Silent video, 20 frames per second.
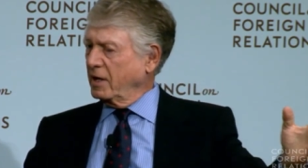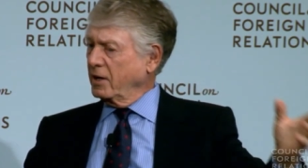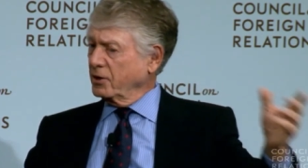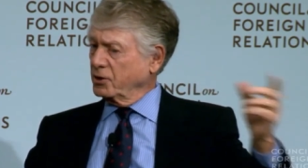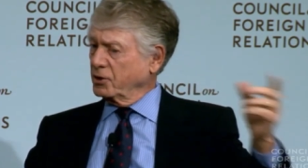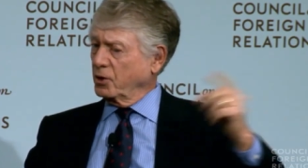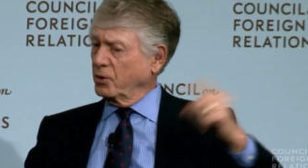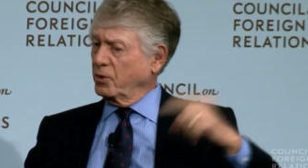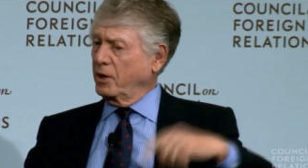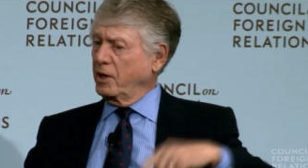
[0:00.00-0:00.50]

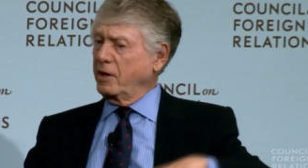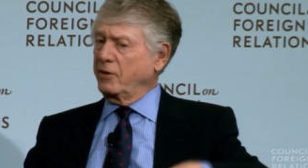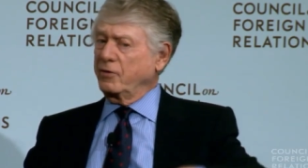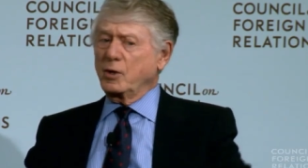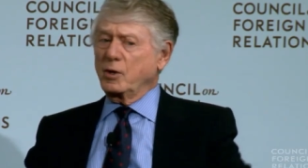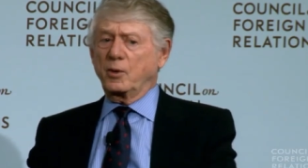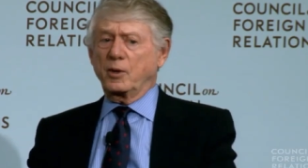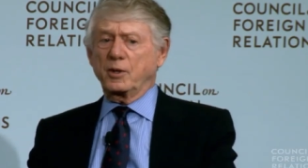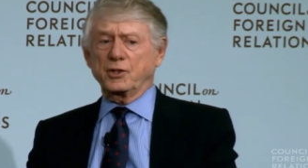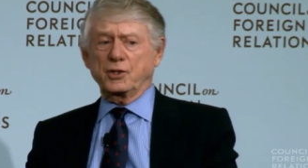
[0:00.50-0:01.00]
So
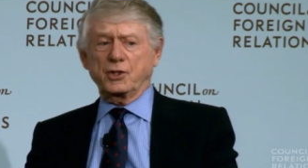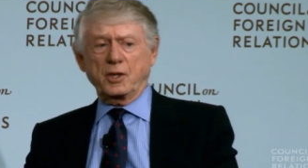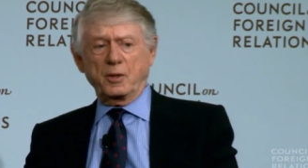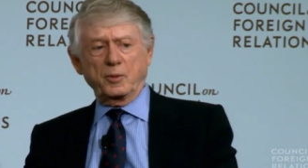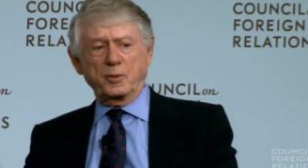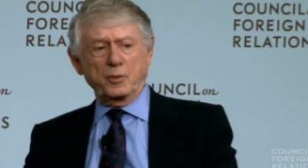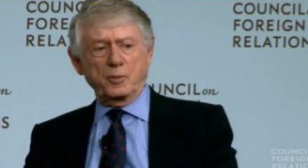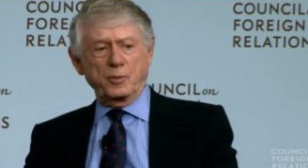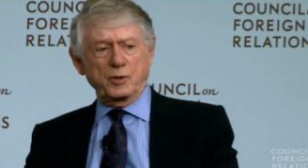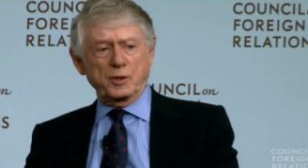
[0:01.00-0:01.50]
even when
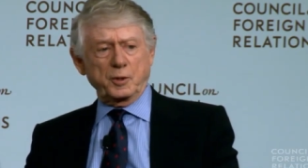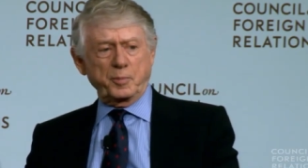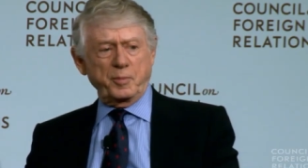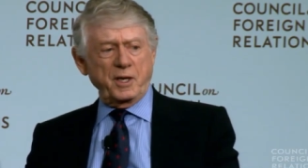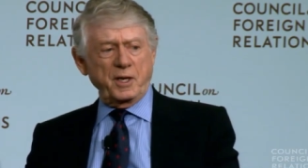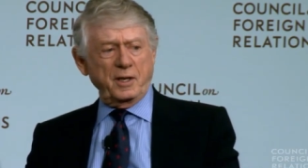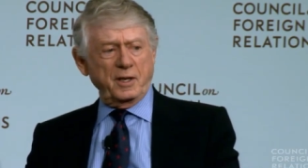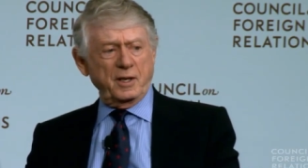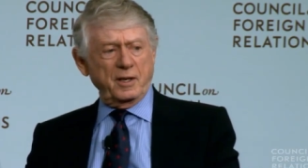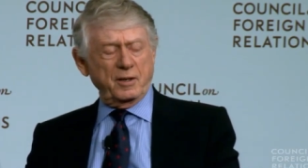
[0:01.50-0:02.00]
someone was
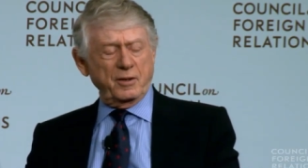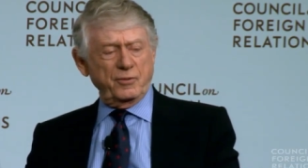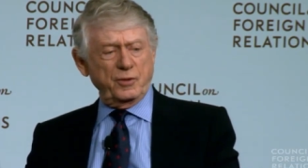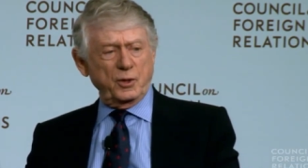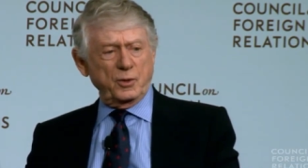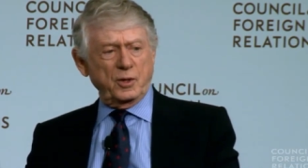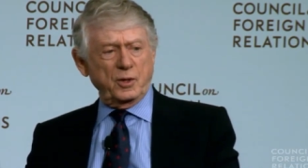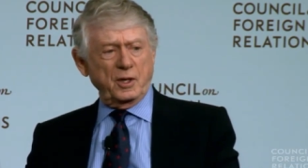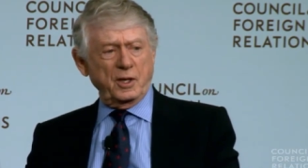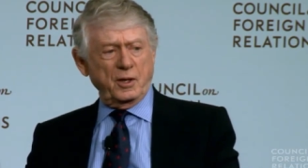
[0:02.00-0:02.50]
being
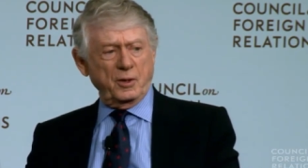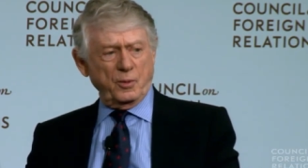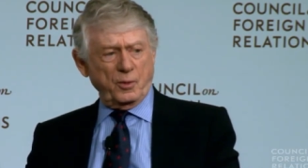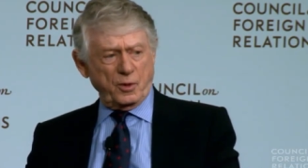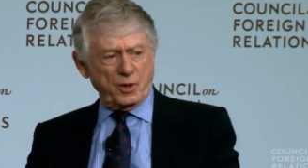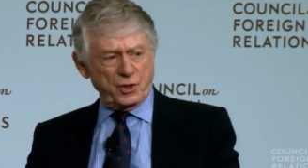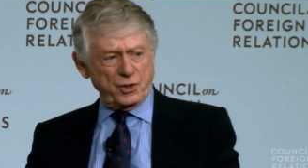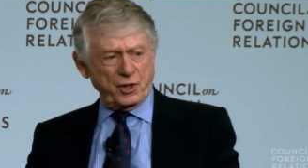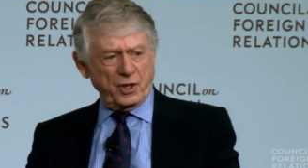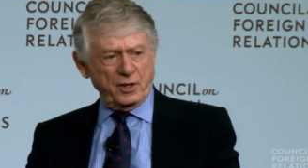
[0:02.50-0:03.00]
interviewed in
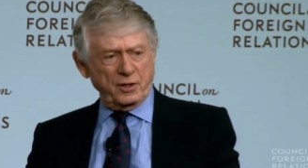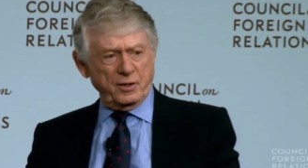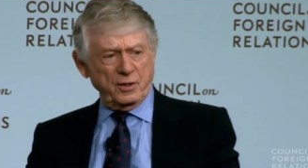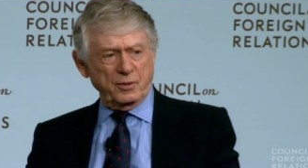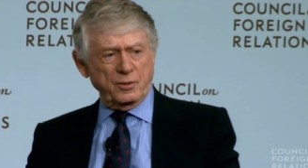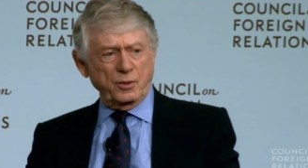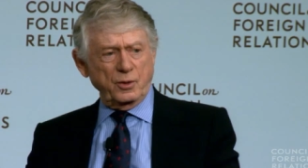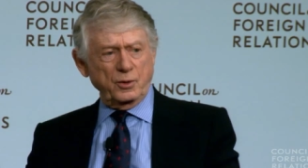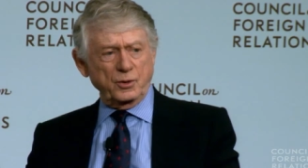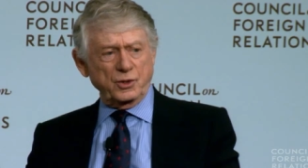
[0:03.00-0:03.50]
Washington,
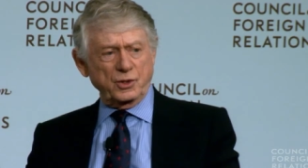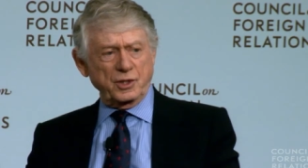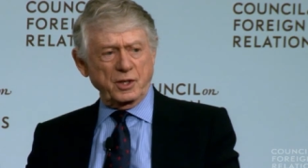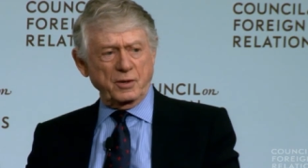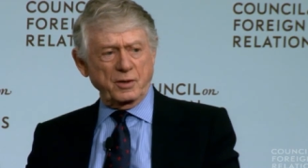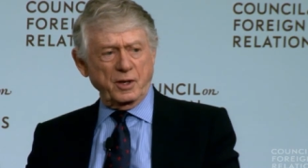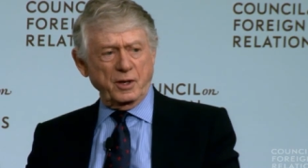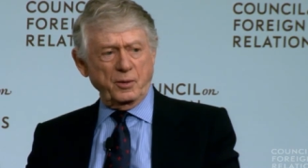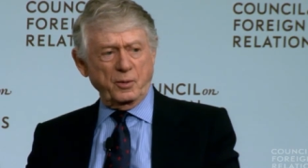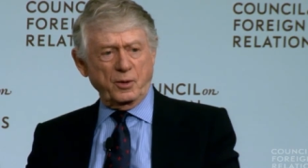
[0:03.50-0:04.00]
Roone's
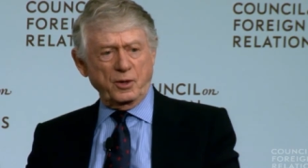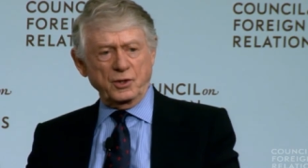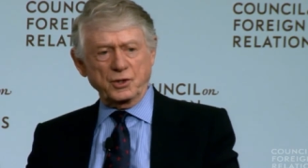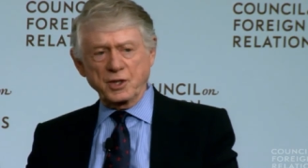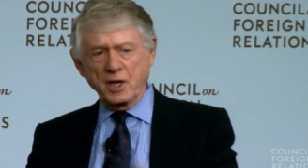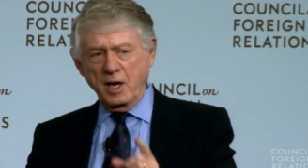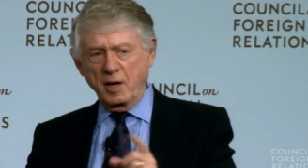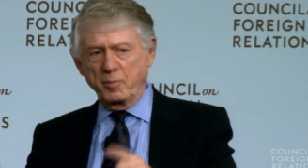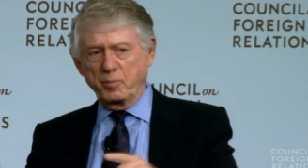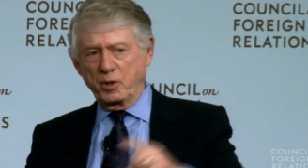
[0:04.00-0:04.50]
theory was
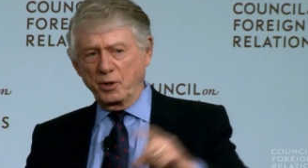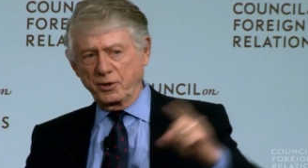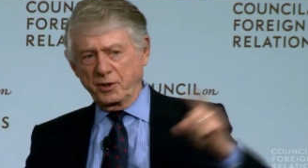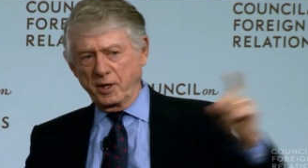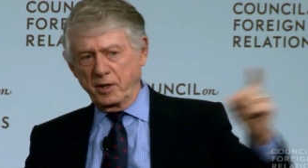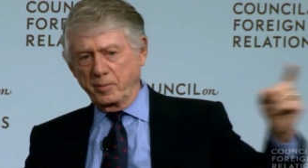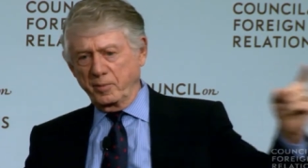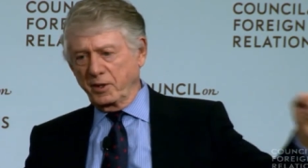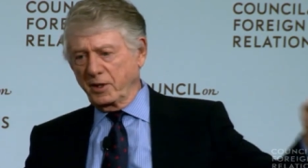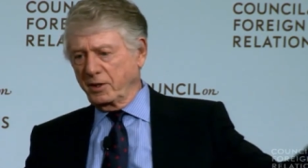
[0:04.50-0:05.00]
put
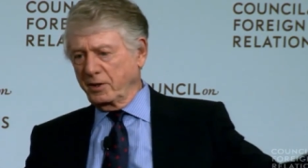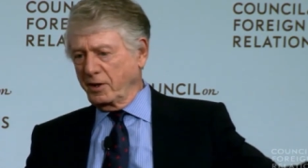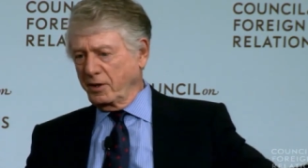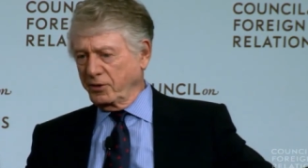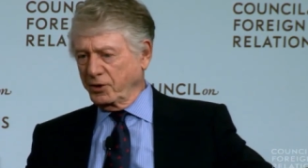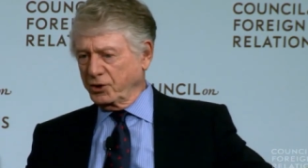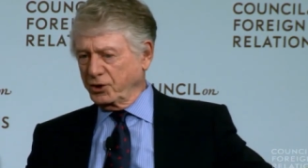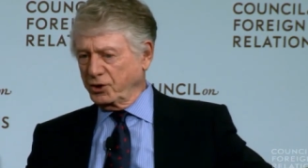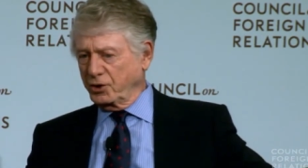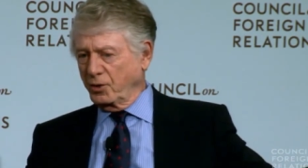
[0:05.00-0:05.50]
them in
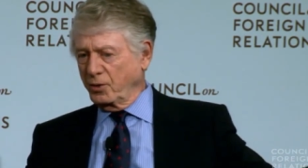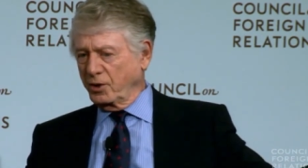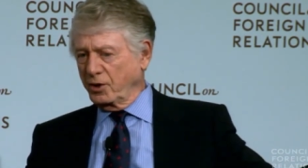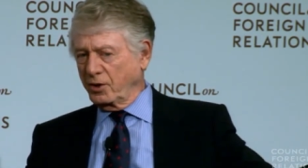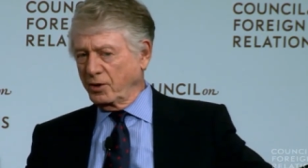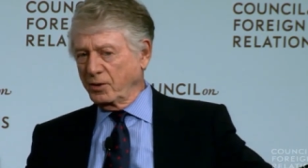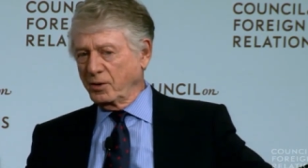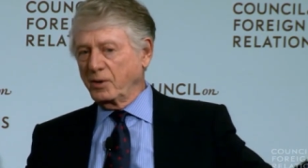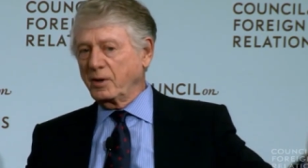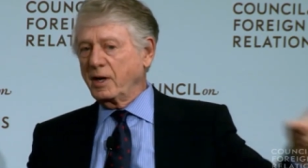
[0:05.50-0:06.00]
another
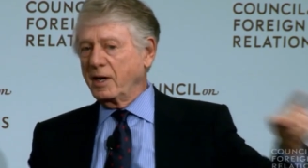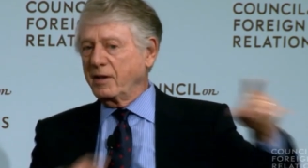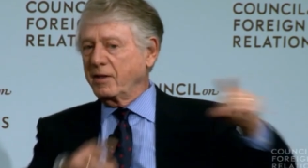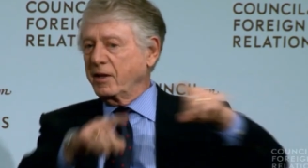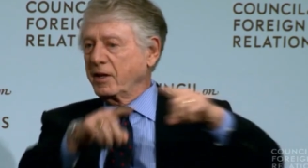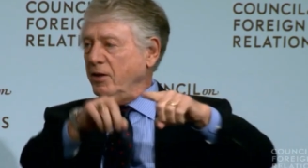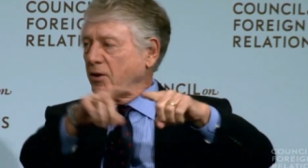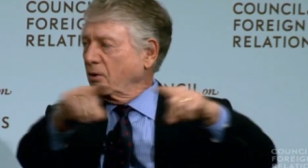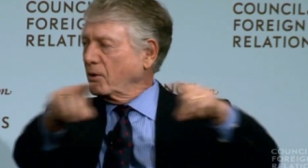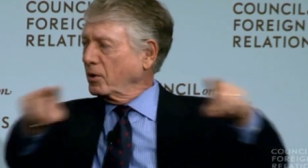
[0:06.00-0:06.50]
studio and
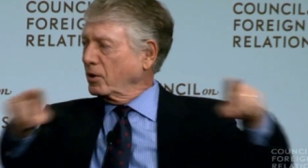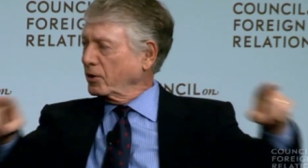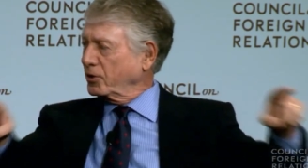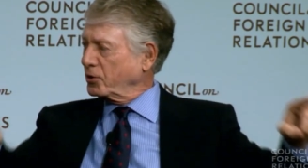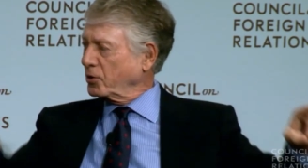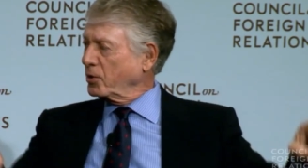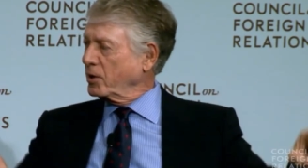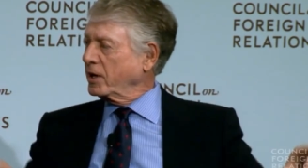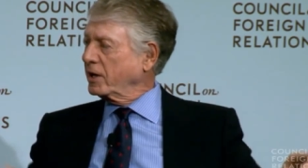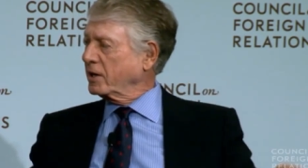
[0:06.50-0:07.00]
then all
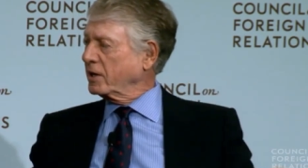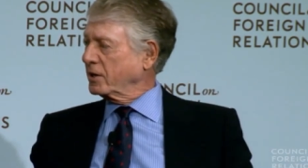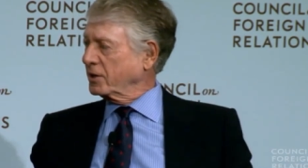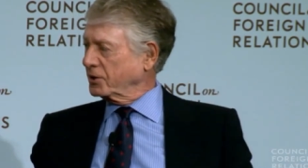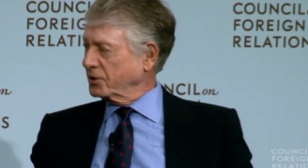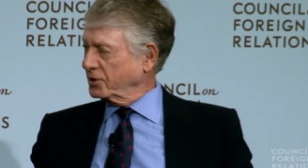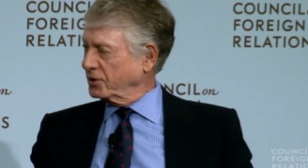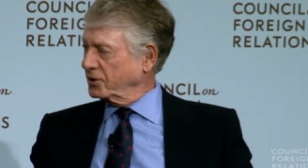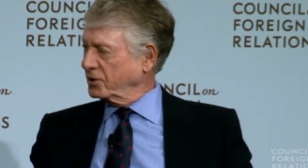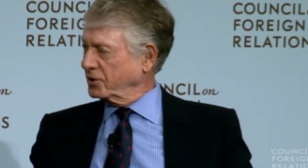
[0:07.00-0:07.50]
three
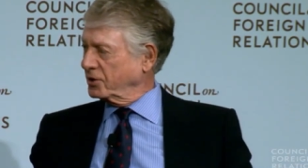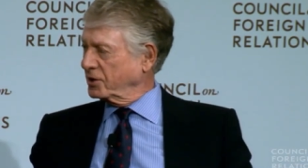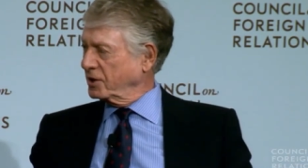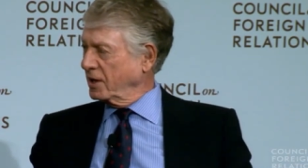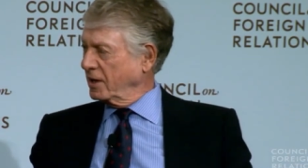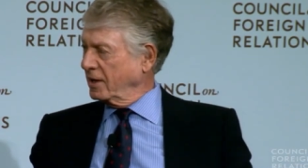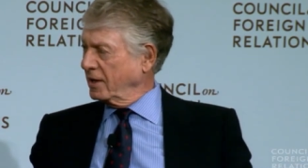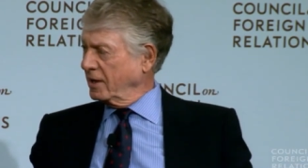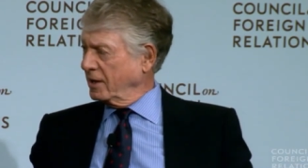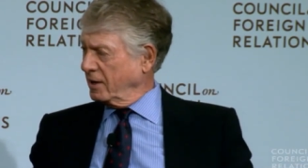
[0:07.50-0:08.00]
guests
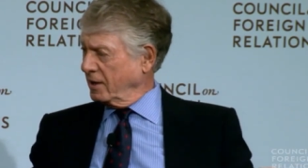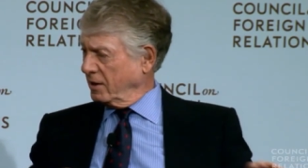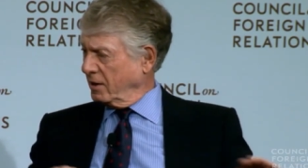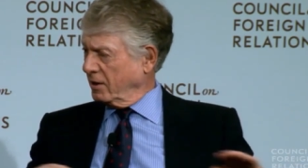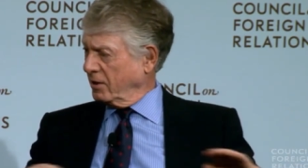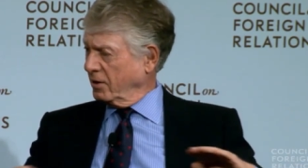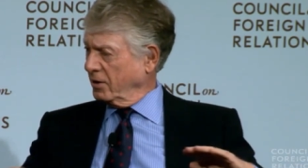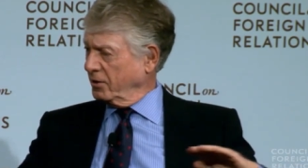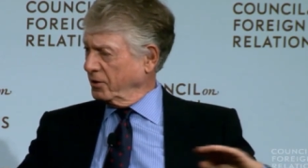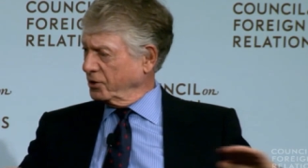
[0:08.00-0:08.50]

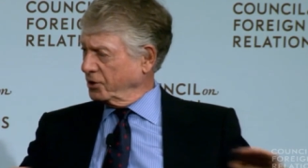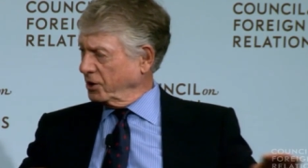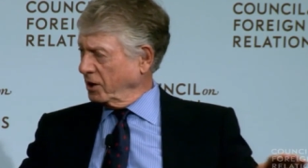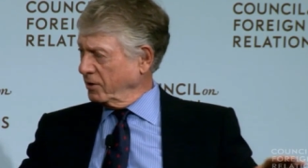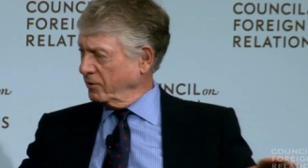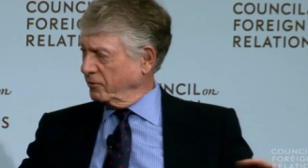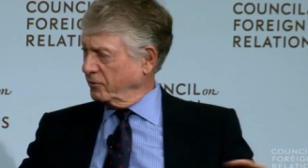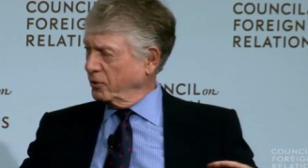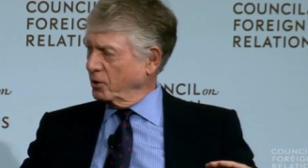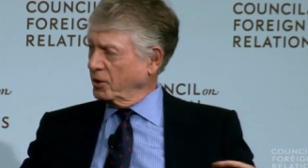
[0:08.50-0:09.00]
are on the
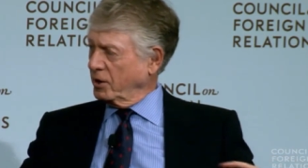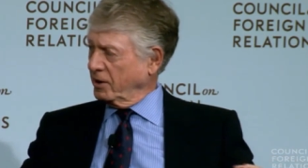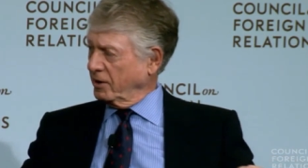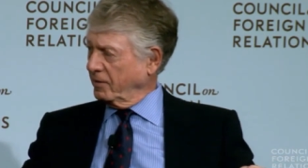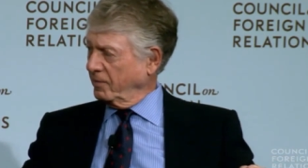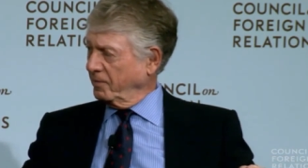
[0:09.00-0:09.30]
same footing.